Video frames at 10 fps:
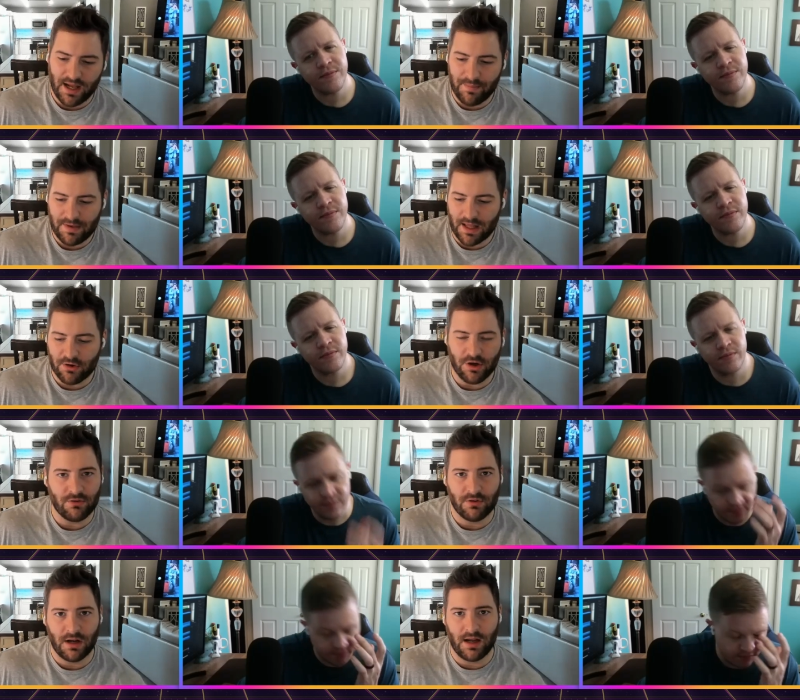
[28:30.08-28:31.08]
Speaker 1: I mean, I don't know.
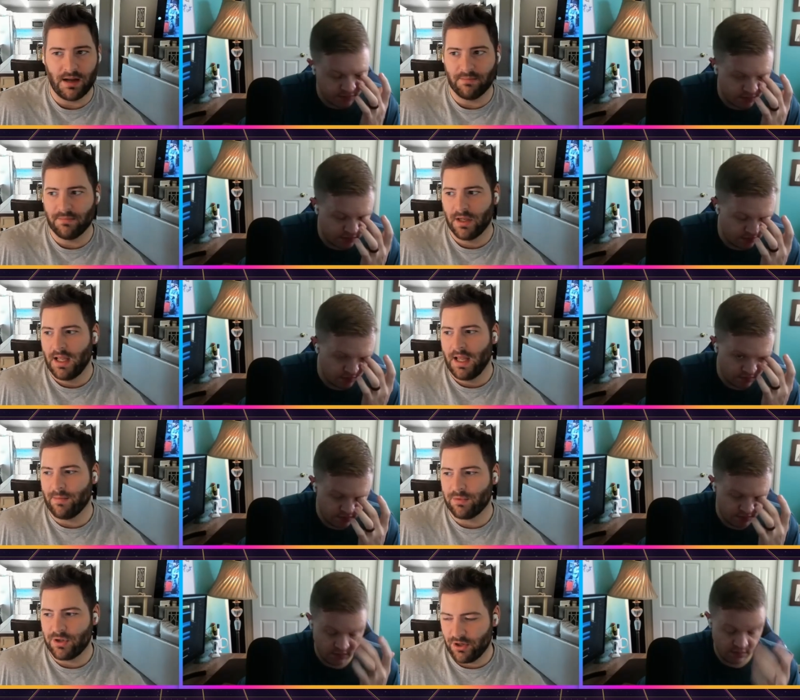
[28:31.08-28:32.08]
I, I'm
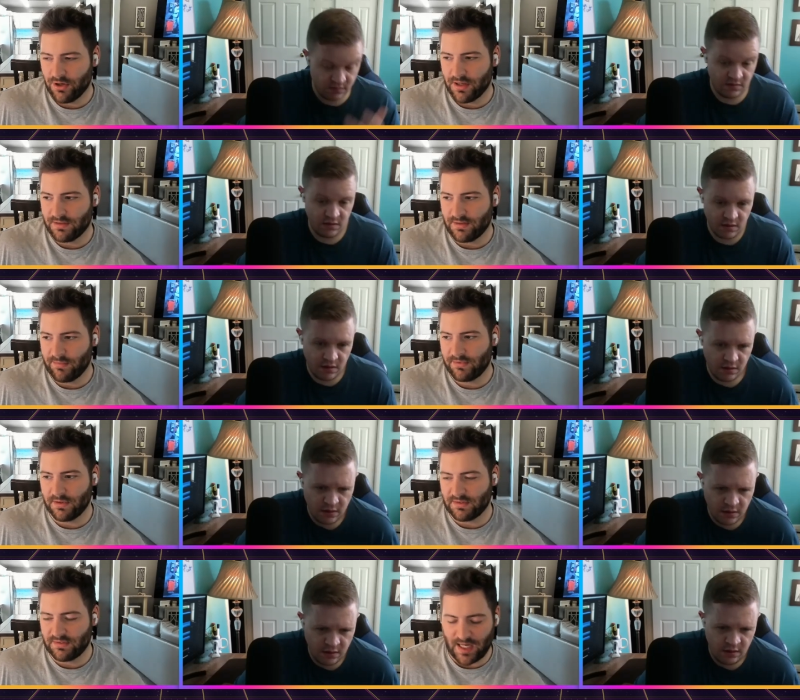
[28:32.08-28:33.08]
I'm curious. I'm
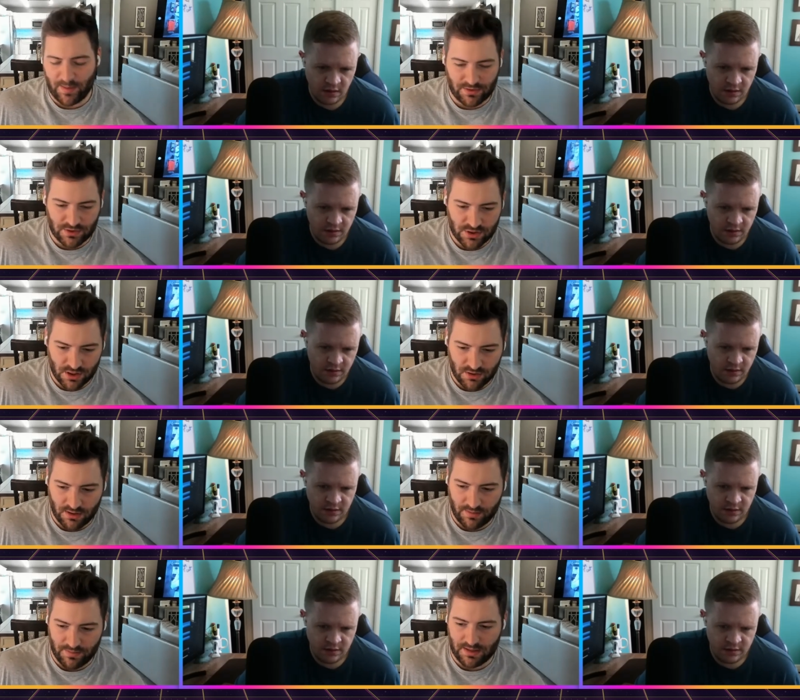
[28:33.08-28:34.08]
still excited about the show.
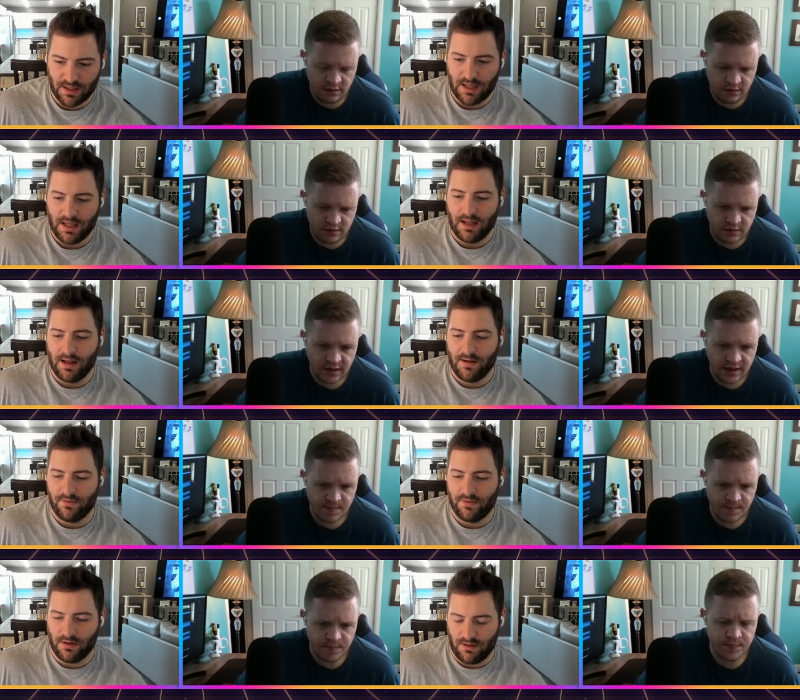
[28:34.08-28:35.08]
I mean,
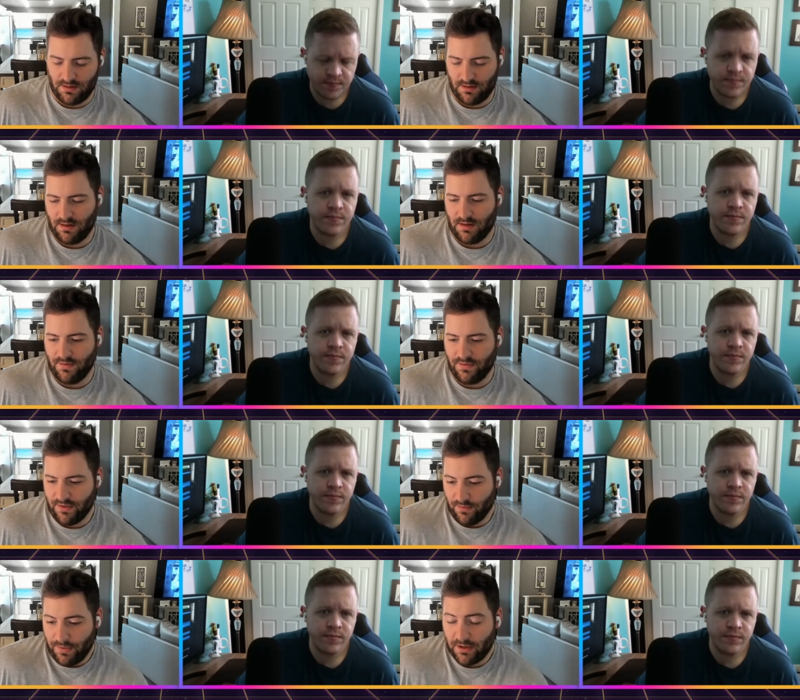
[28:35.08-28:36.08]
yeah.
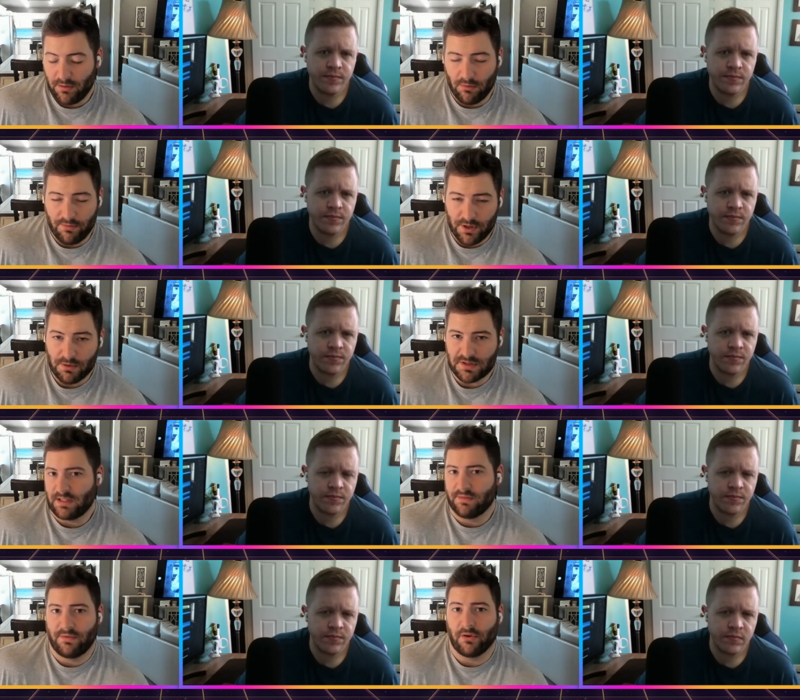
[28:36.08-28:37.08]
The, apparently reviewers
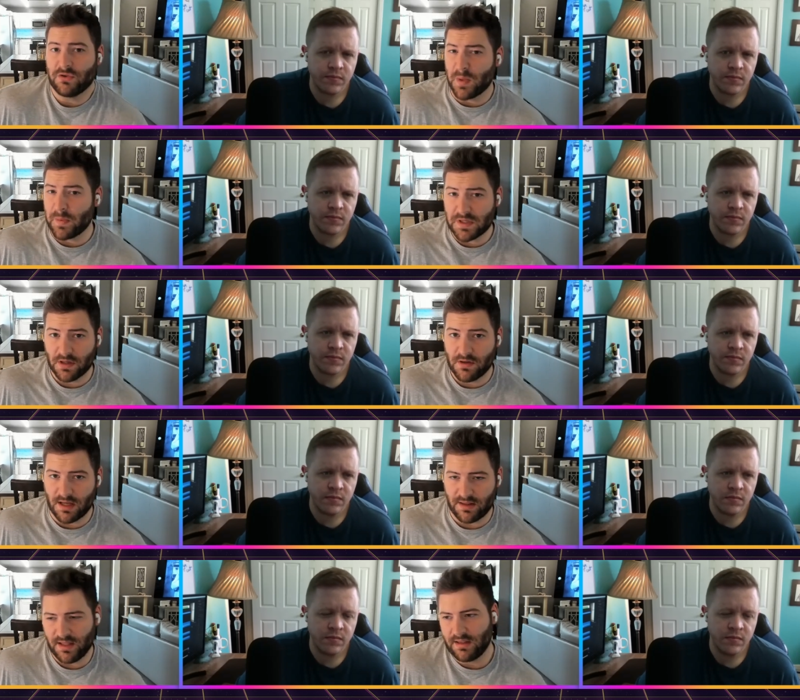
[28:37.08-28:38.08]
got the first two episodes.
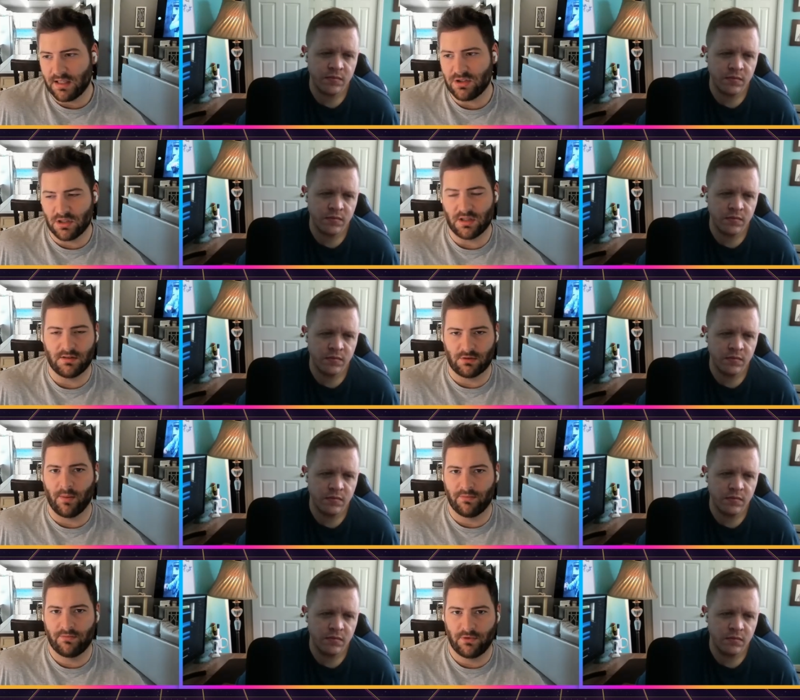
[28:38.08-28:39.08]
I think they should have
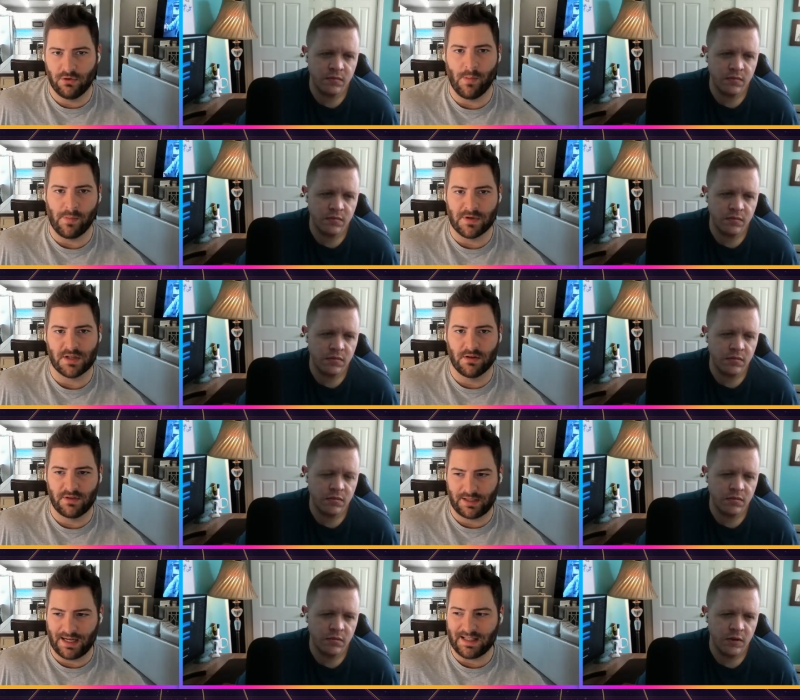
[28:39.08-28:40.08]
dropped two episodes.
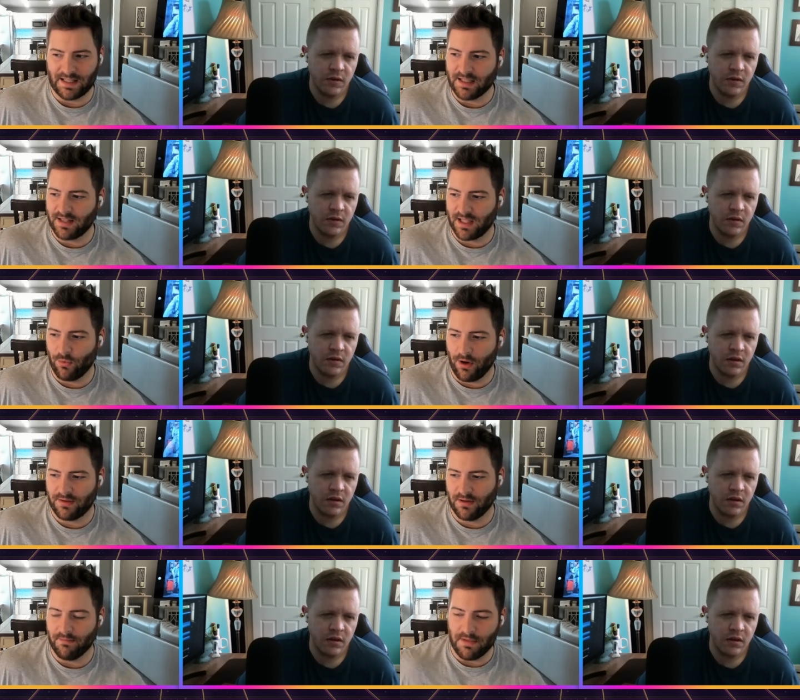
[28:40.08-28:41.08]
Like I get they
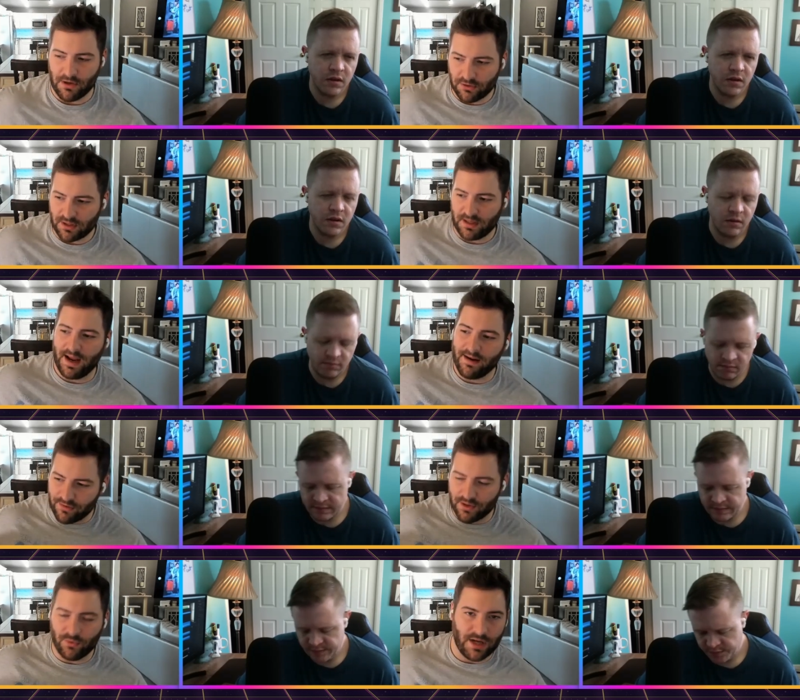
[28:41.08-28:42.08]
want to milk
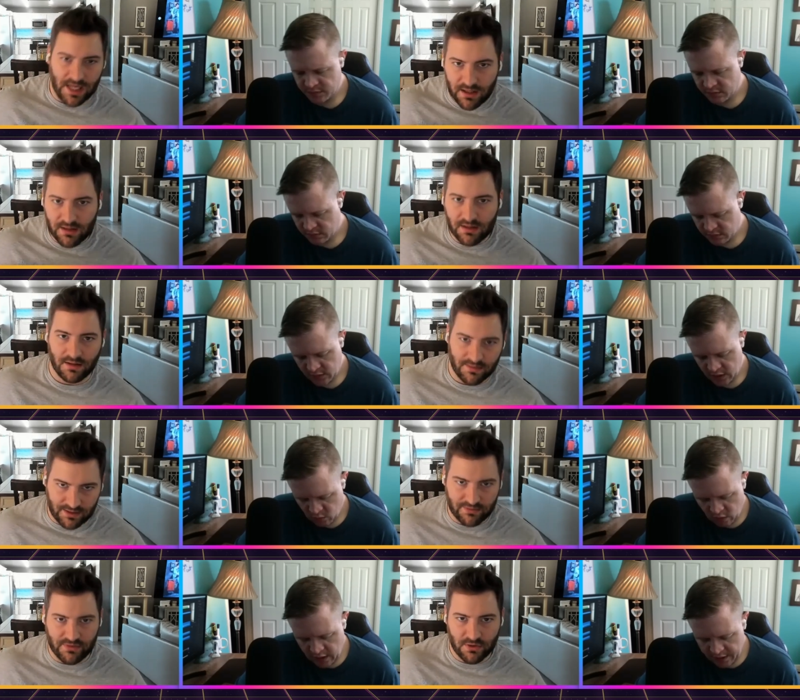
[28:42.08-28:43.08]
every week of
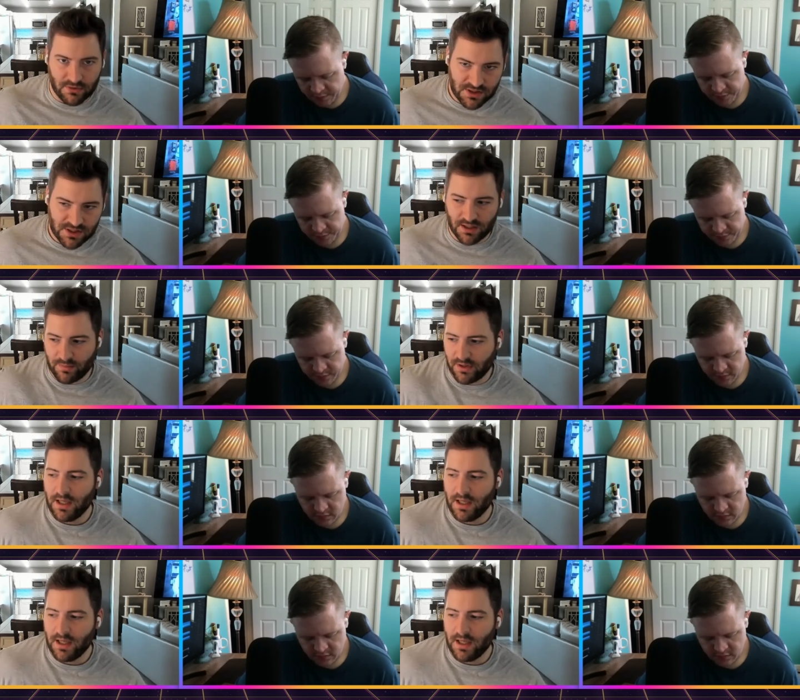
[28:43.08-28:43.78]
like viewership, right.